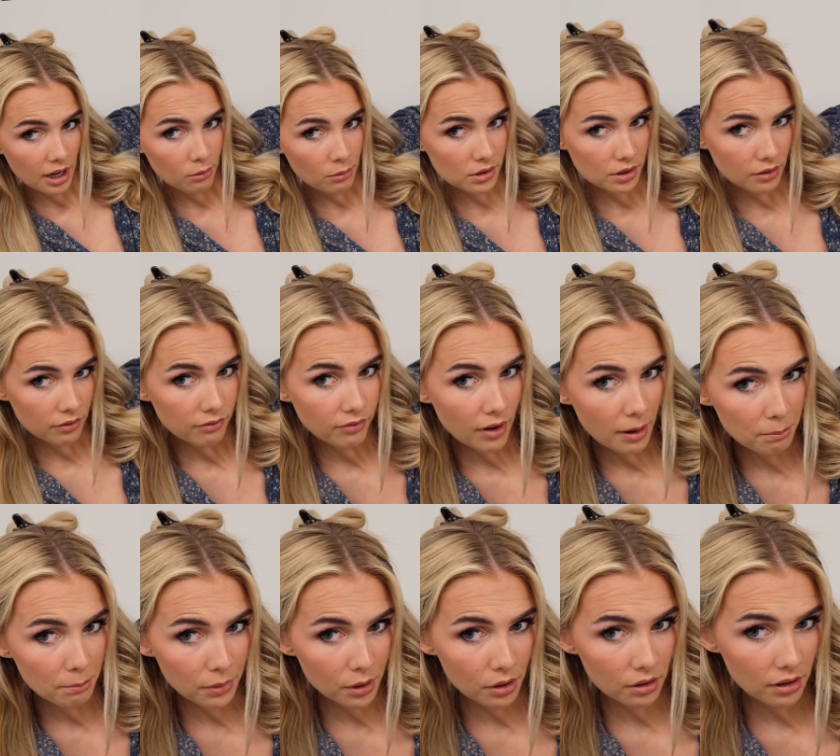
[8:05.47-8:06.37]
that was a
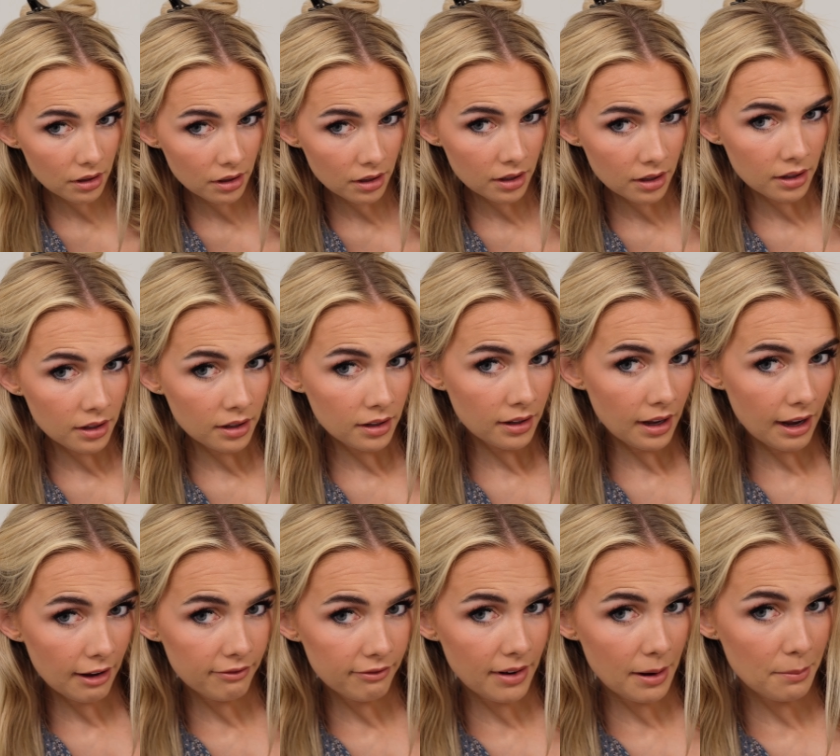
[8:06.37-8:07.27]
fumble.
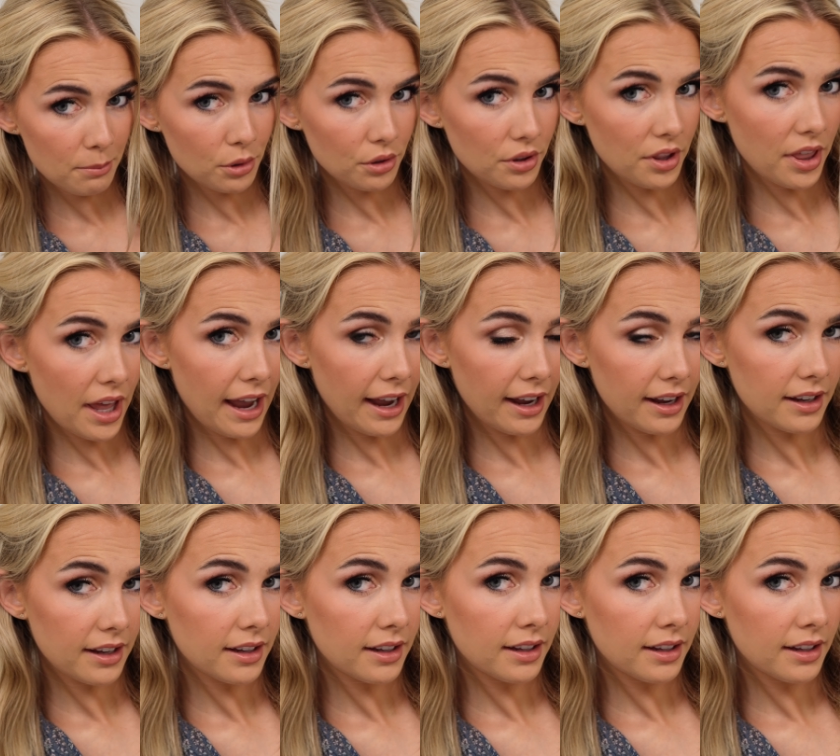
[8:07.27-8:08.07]
I fumbled that.